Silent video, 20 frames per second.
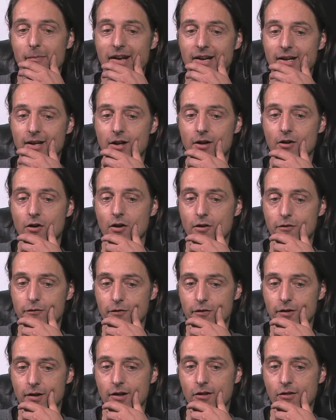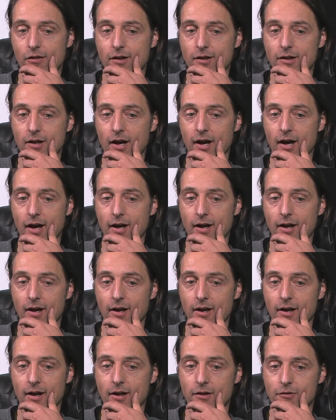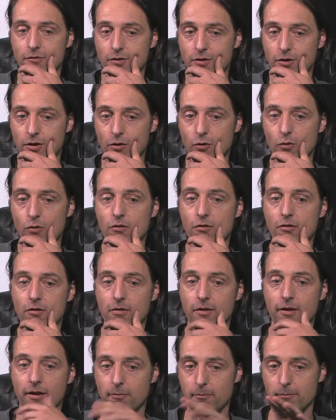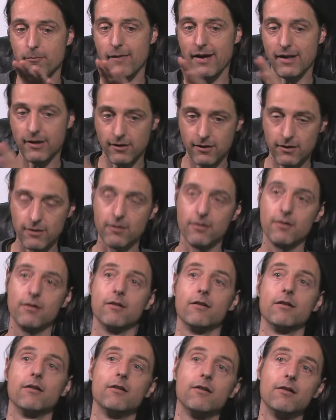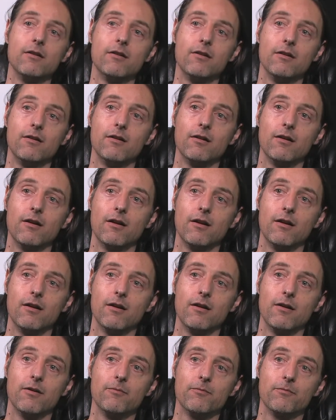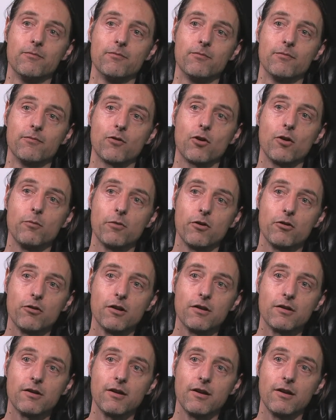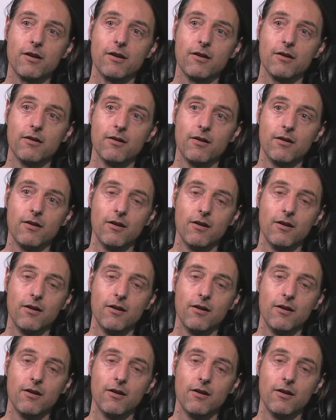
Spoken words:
medical conference, and I introduced the medical community